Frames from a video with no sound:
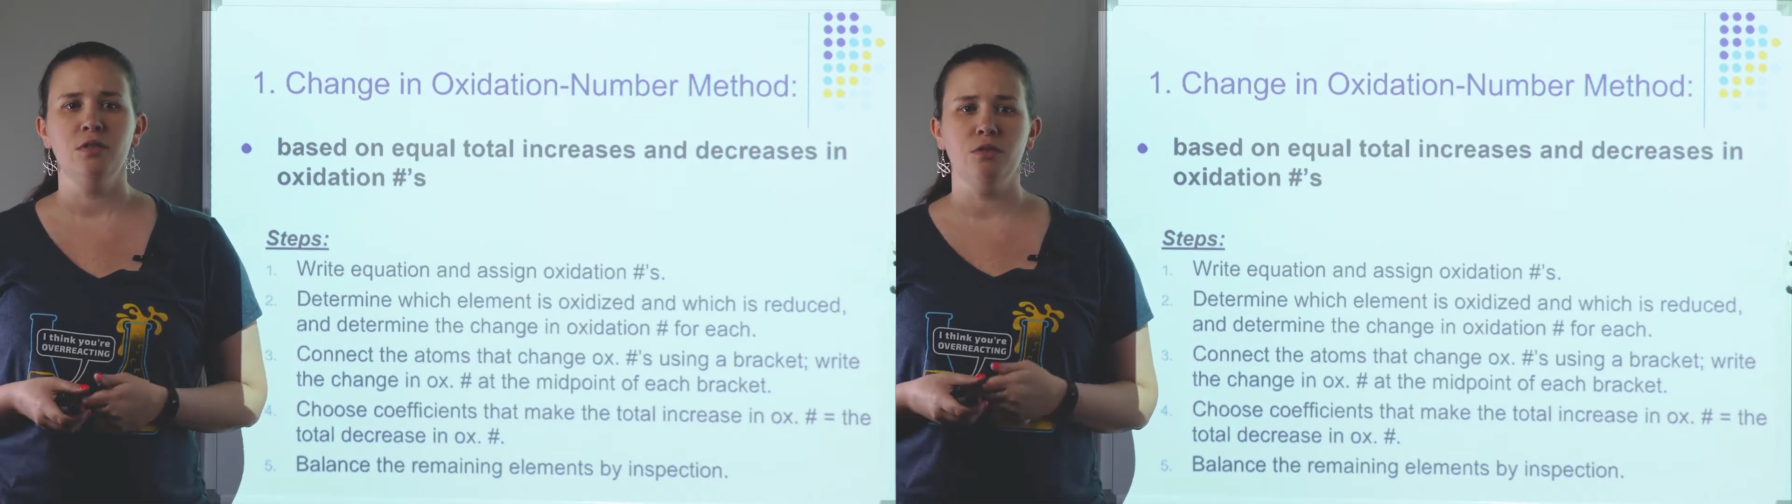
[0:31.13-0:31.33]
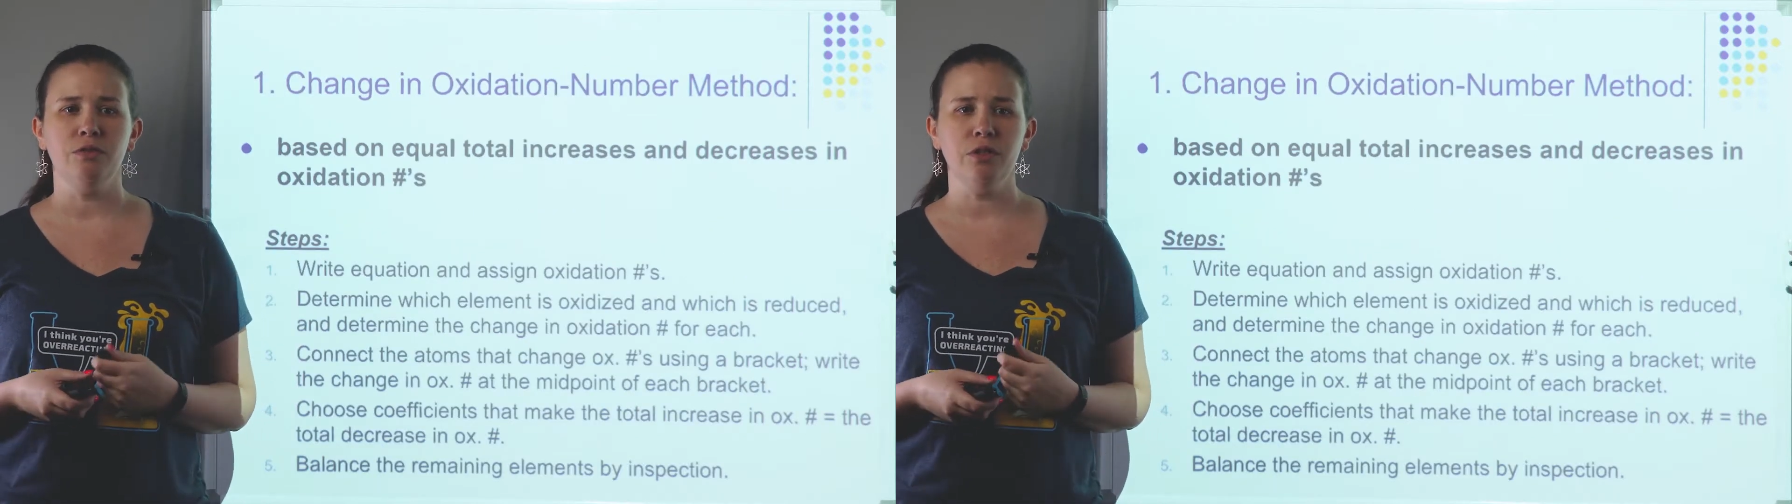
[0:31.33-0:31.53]

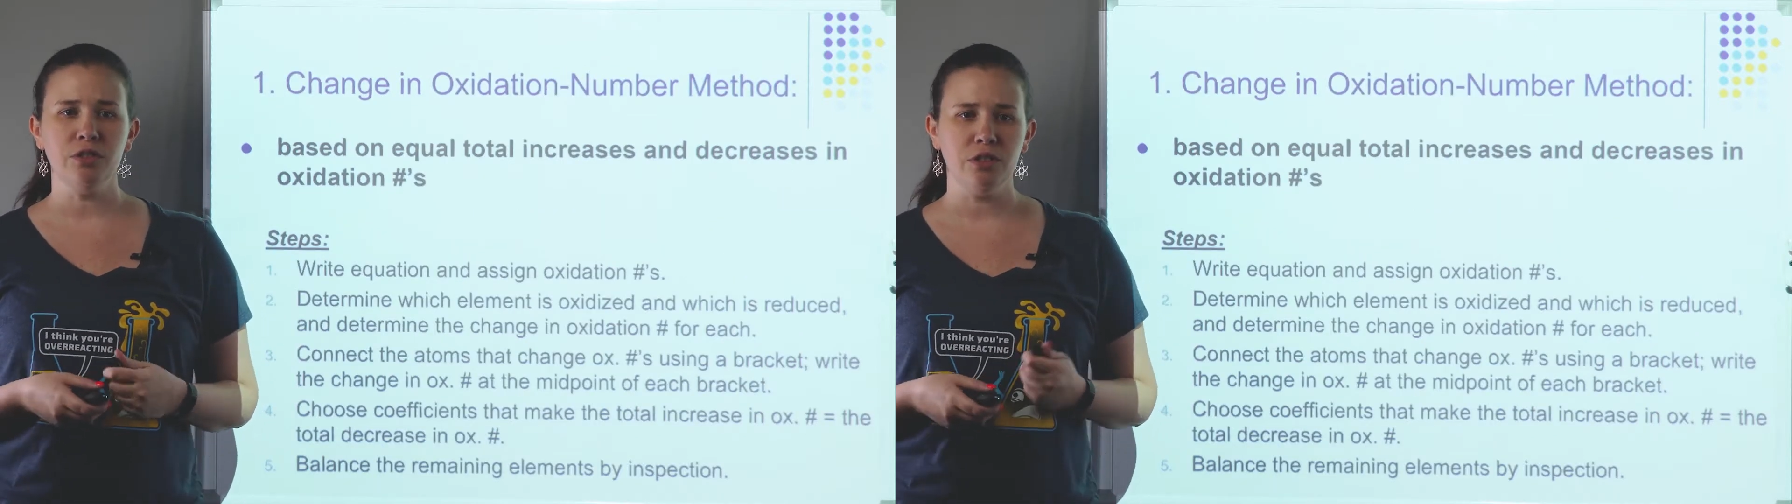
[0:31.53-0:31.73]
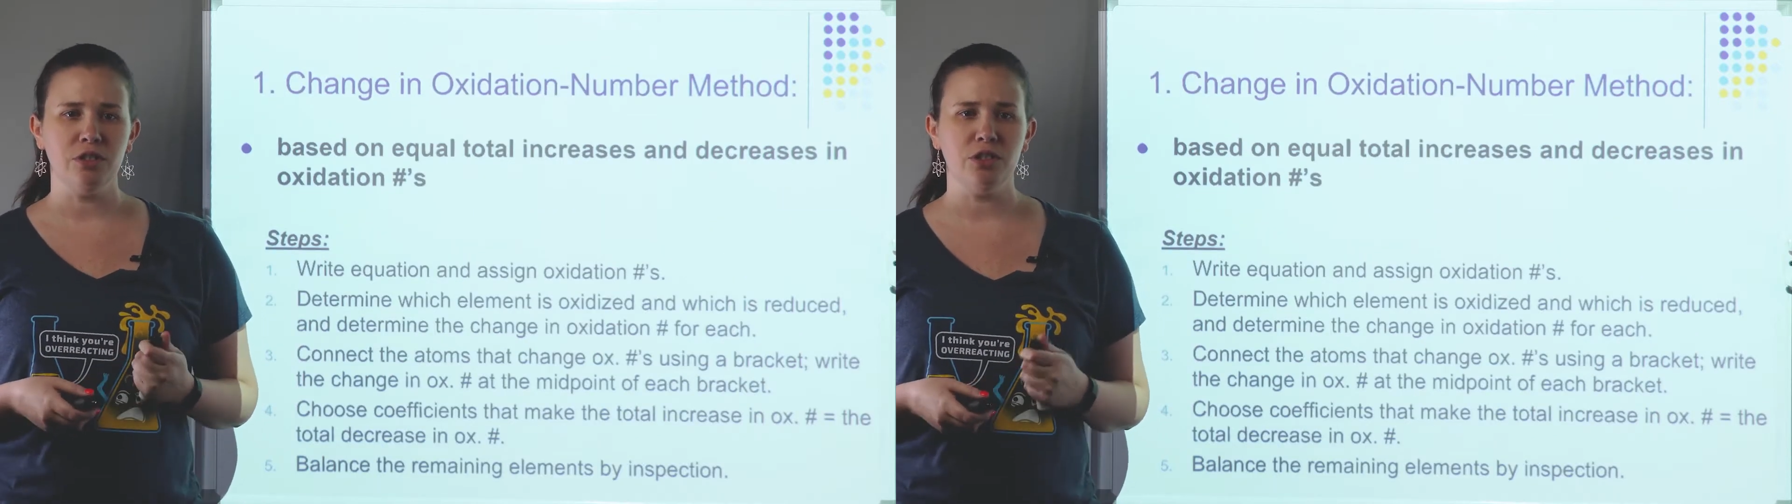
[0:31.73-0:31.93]
So
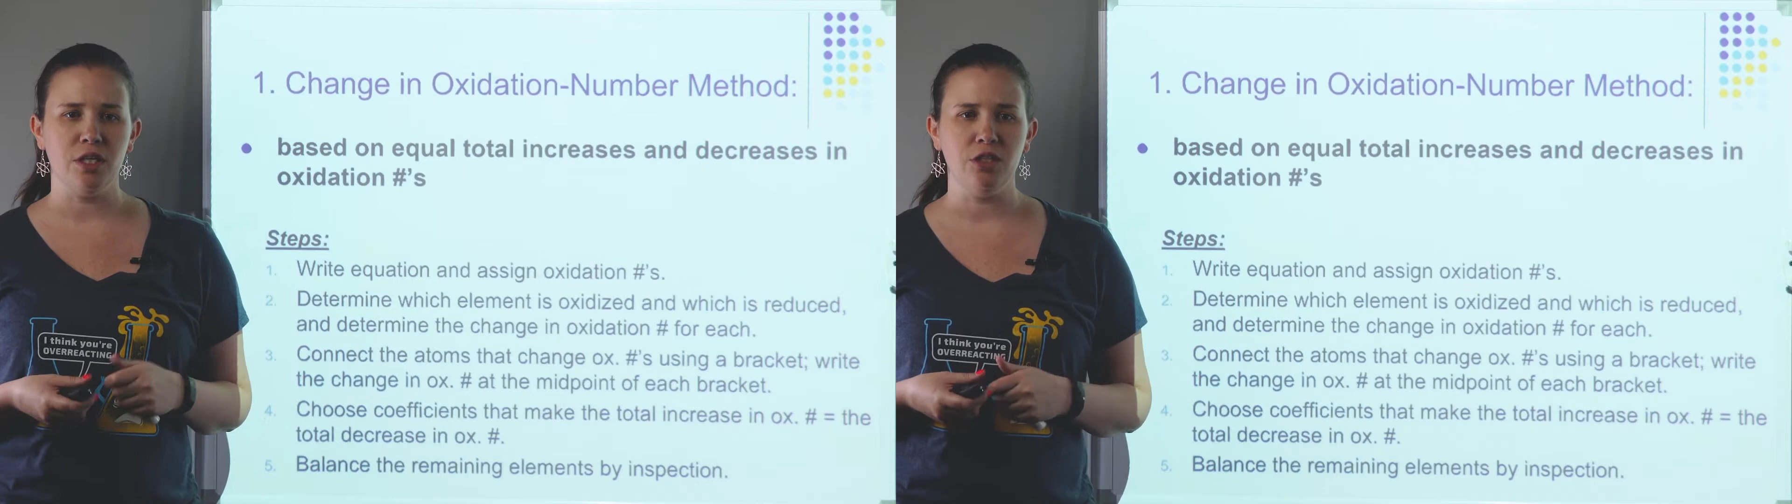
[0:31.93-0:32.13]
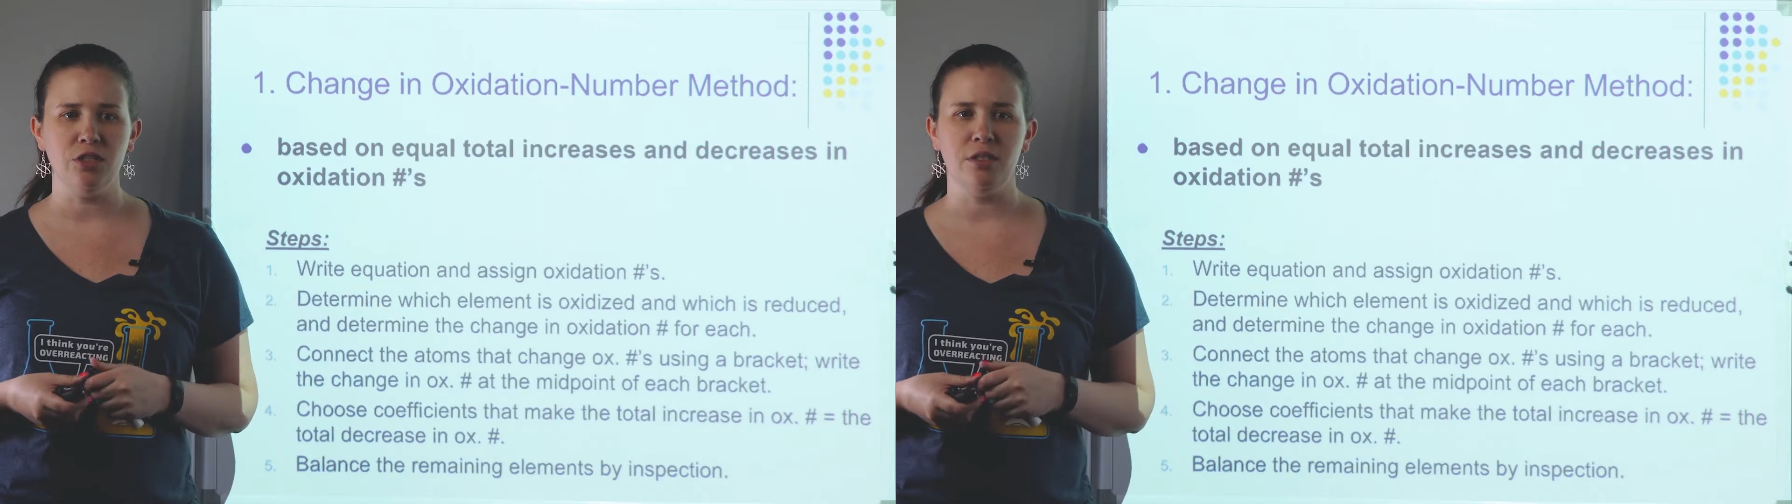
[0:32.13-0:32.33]
first, the change